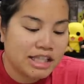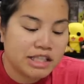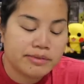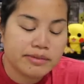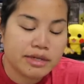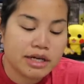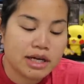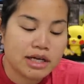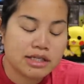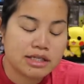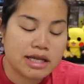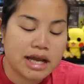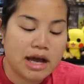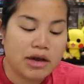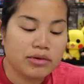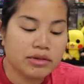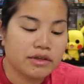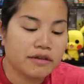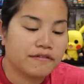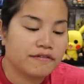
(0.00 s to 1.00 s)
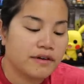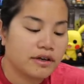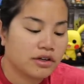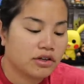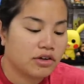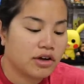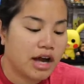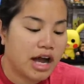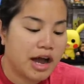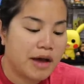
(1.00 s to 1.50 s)
because now with the
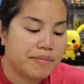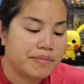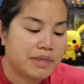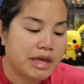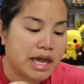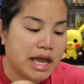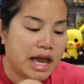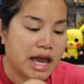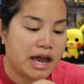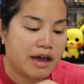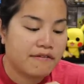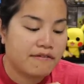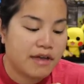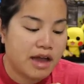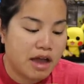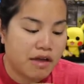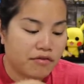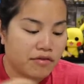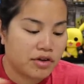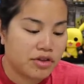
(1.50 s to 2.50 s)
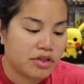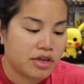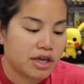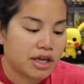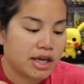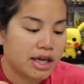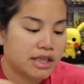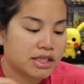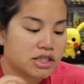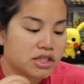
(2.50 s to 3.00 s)
Funko app, they have
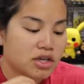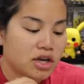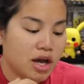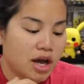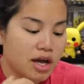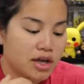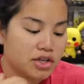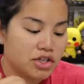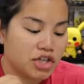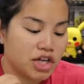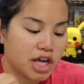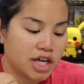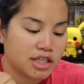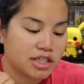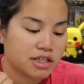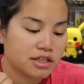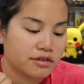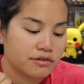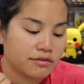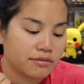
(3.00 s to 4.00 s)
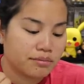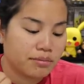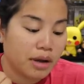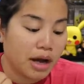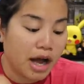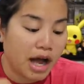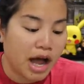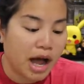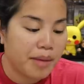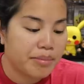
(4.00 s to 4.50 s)
everything. It's not just
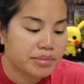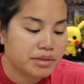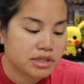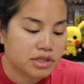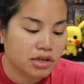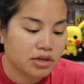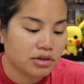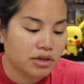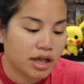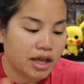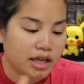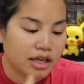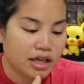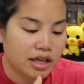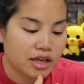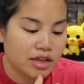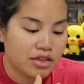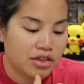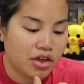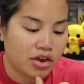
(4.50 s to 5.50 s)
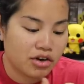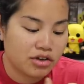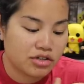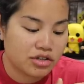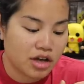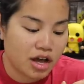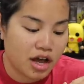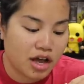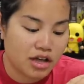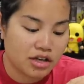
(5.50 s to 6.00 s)
pop, so like
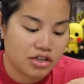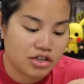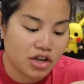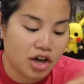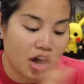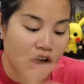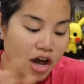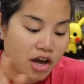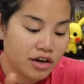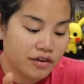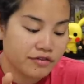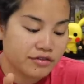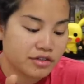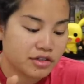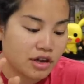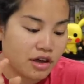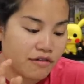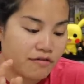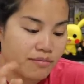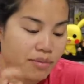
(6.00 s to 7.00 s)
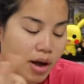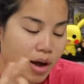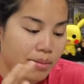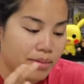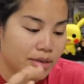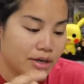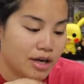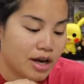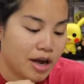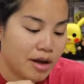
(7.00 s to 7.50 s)
there's a ton of stuff
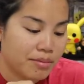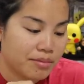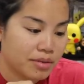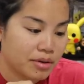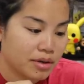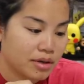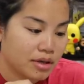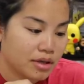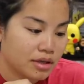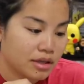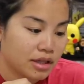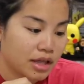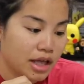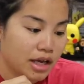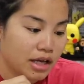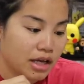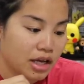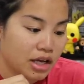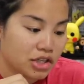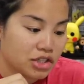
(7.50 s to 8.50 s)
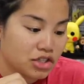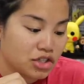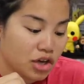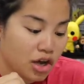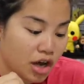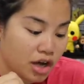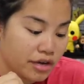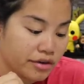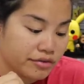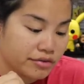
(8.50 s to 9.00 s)
popping up. Like a
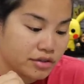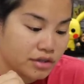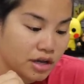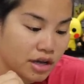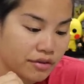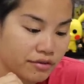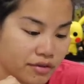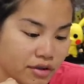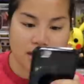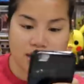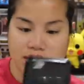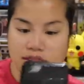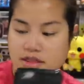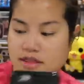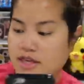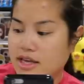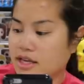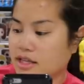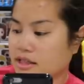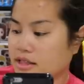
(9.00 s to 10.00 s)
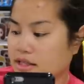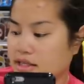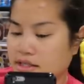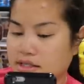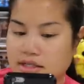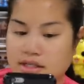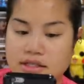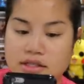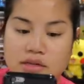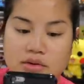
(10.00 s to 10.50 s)
ton of stuff. I think
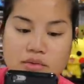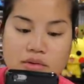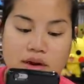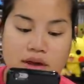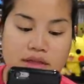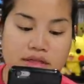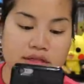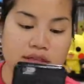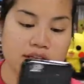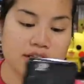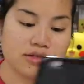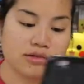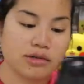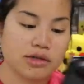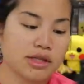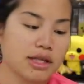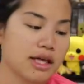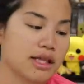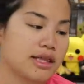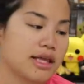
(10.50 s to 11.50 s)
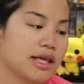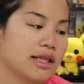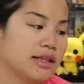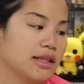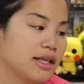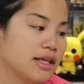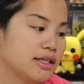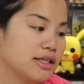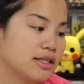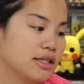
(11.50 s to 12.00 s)
this is the one. This one that they
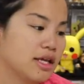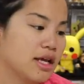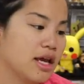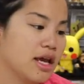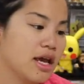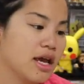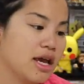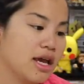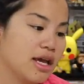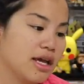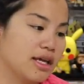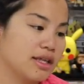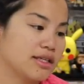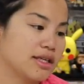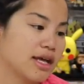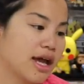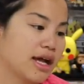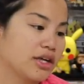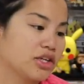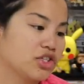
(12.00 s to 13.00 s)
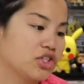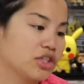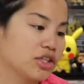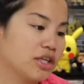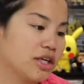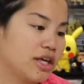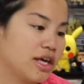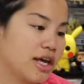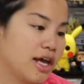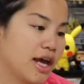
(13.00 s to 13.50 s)
list is
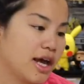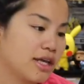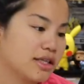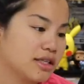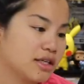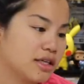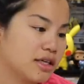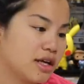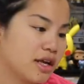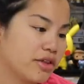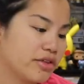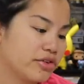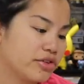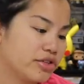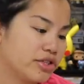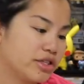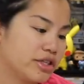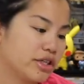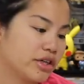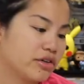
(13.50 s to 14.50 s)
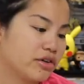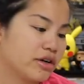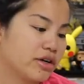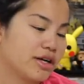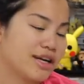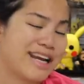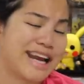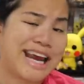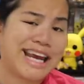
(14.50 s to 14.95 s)
actually, it has another sticker on it, an